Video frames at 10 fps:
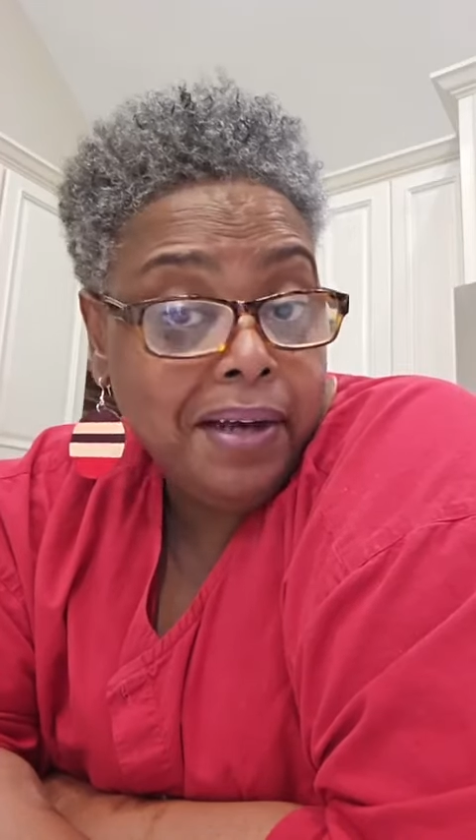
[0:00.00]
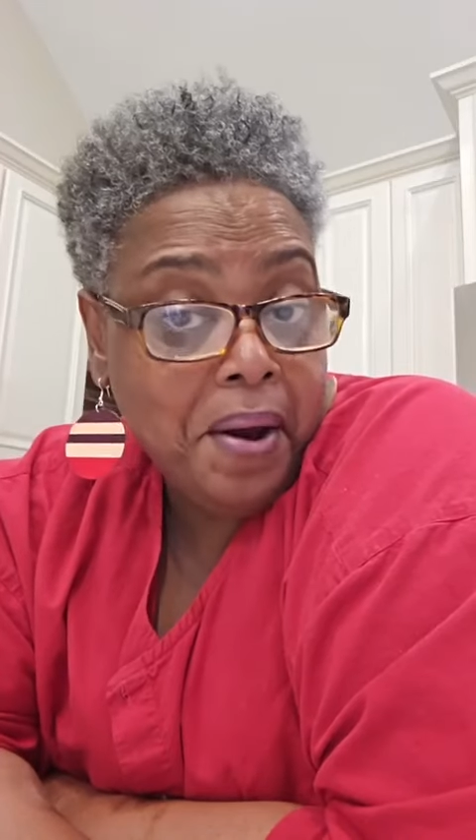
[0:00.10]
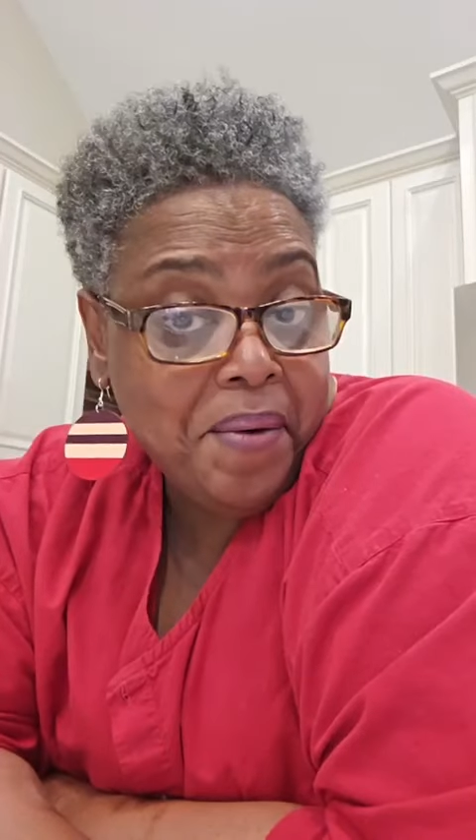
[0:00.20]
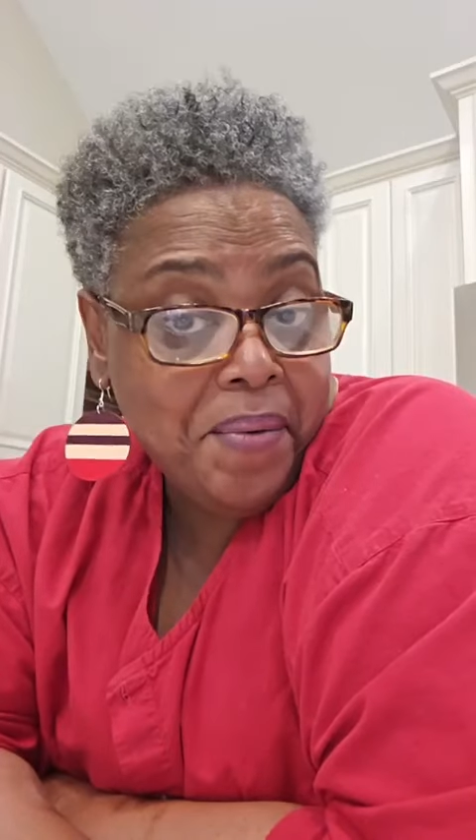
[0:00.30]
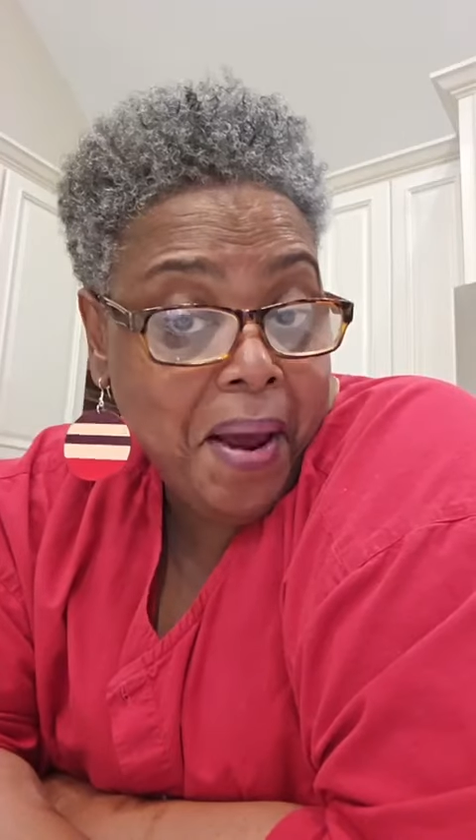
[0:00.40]

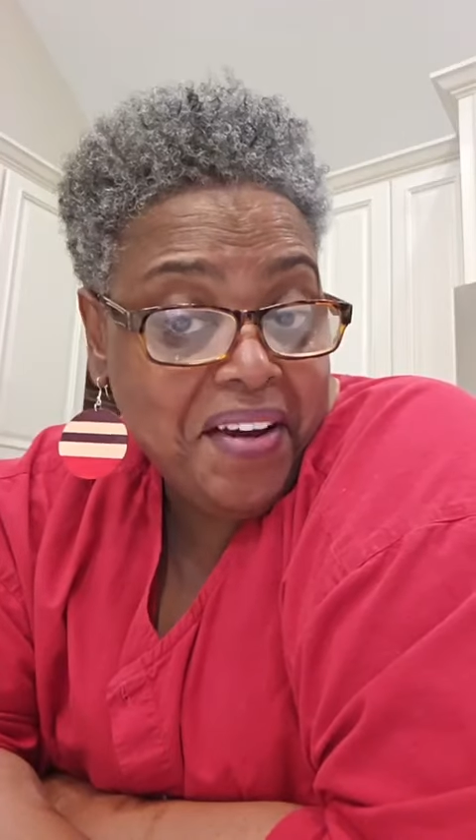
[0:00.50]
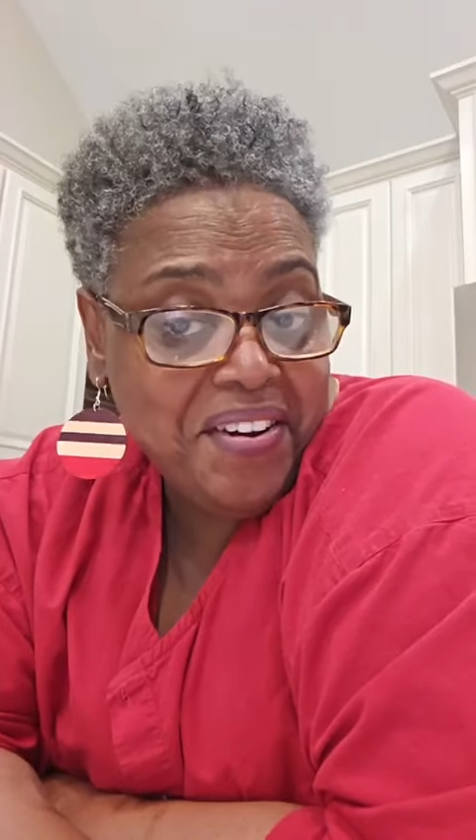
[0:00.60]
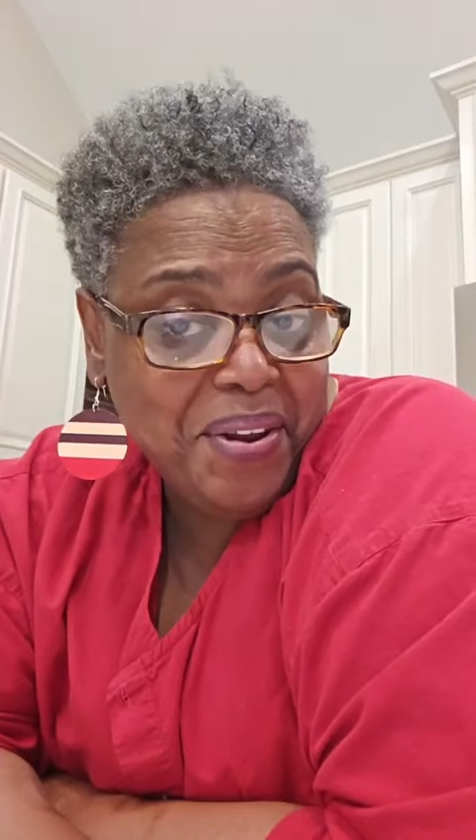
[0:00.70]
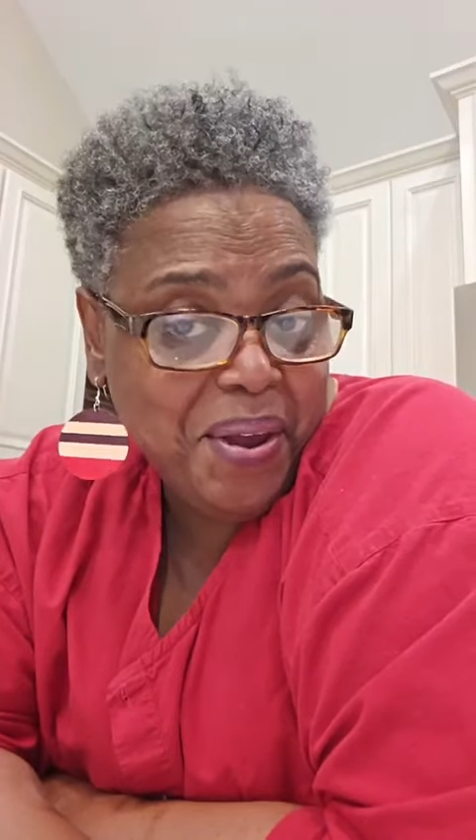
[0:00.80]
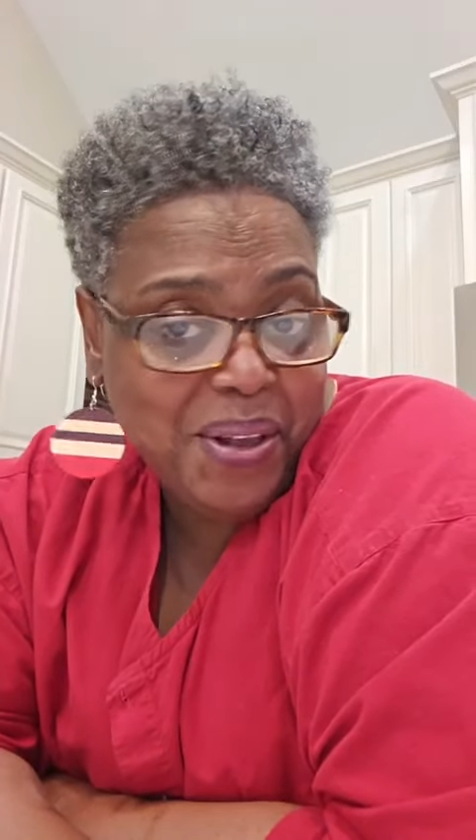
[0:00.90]
All right
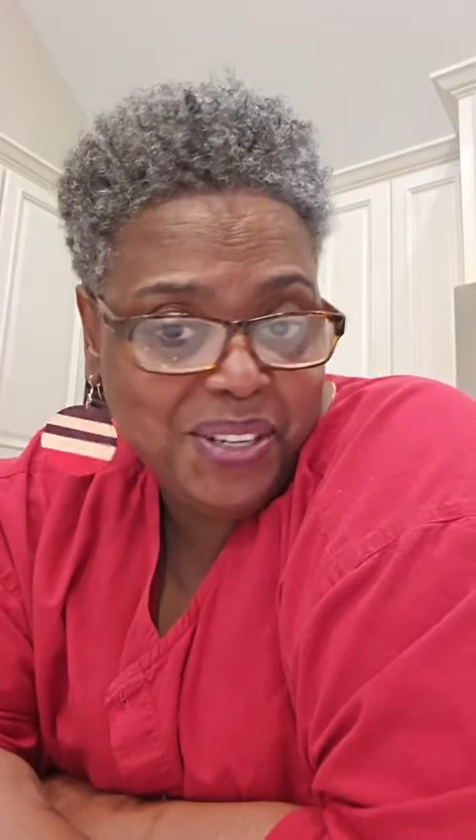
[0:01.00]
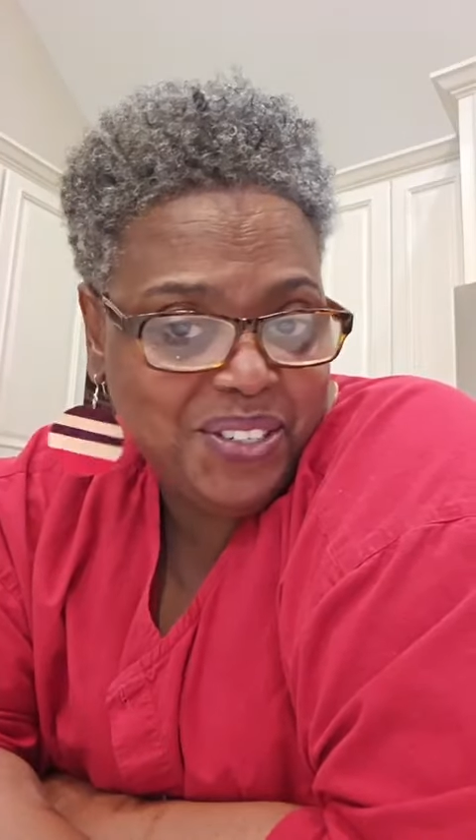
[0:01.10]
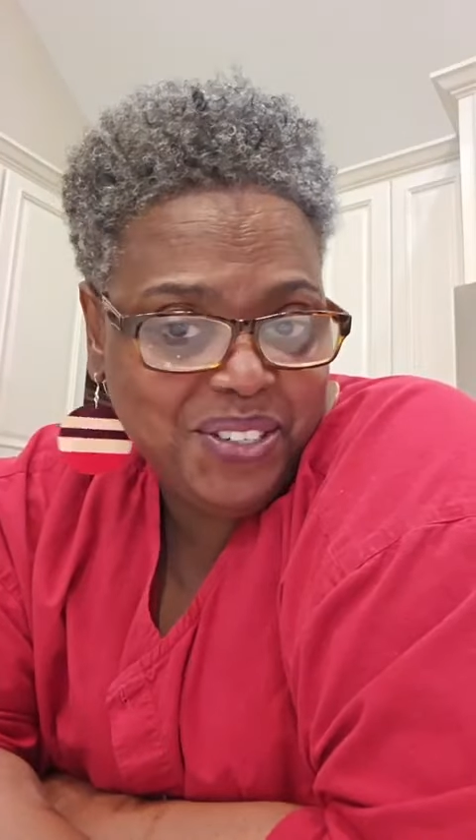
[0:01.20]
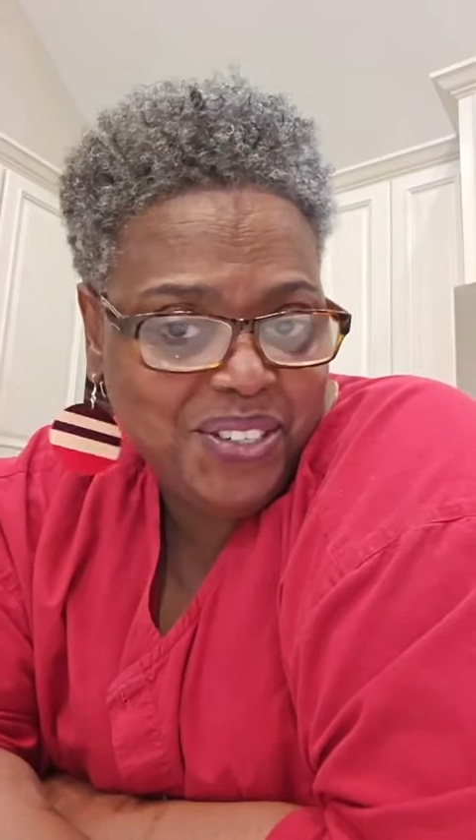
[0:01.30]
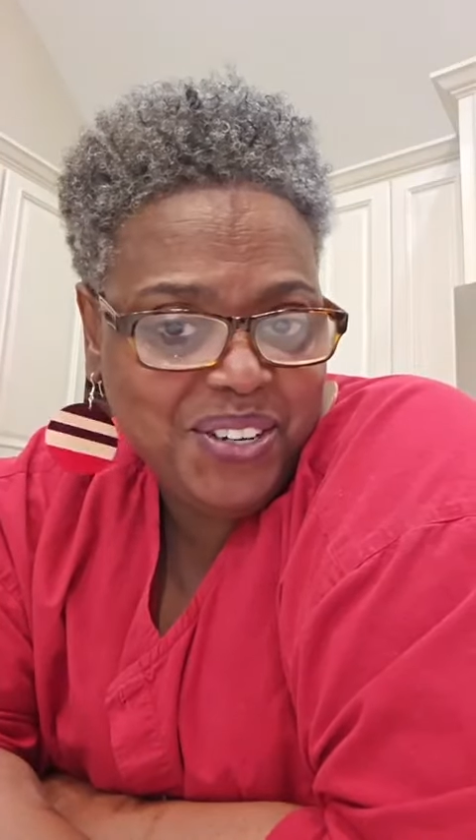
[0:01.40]
then,
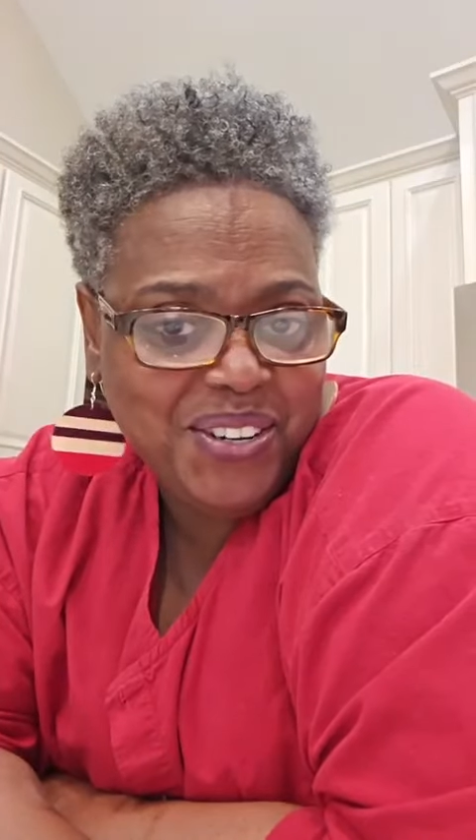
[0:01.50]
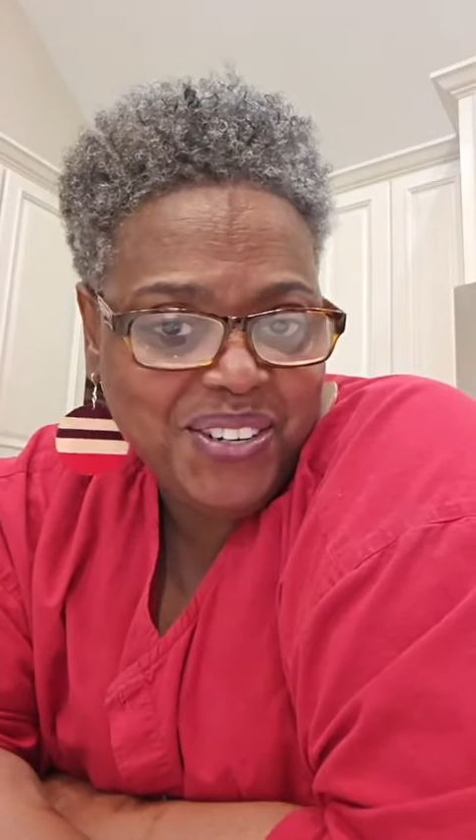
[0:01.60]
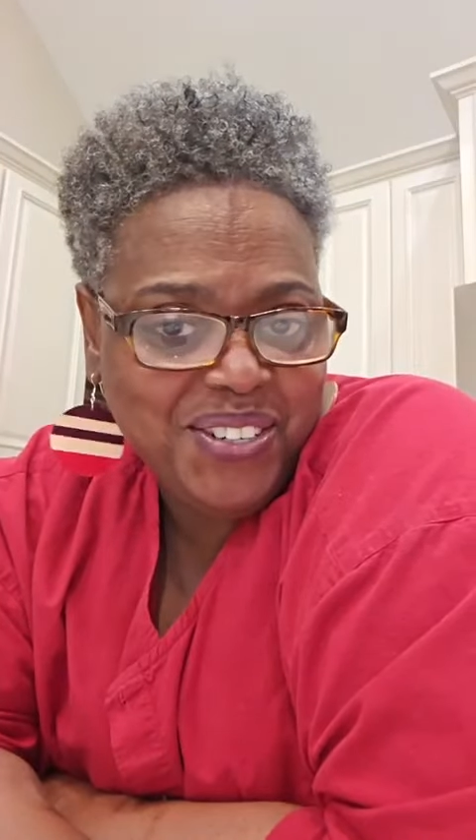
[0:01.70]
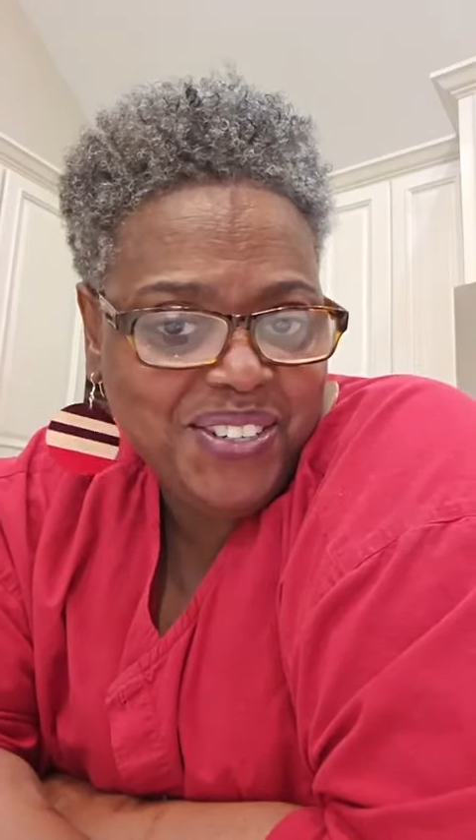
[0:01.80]
Sheila